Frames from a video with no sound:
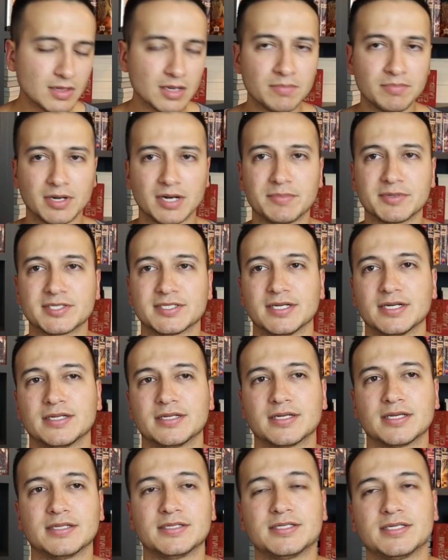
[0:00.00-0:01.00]
But I'm excited
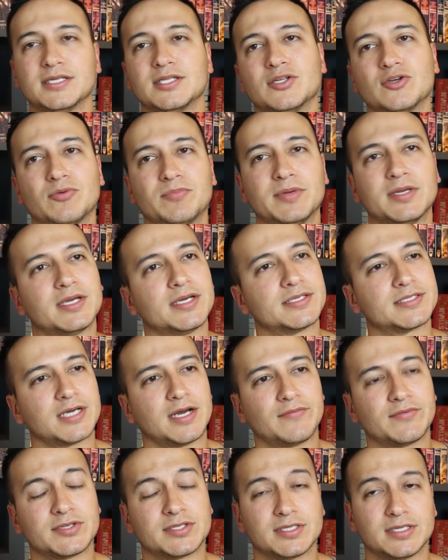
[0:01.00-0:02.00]
to continue because
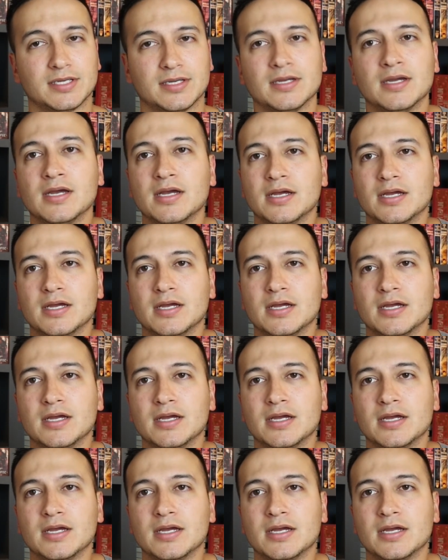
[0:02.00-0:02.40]
obviously,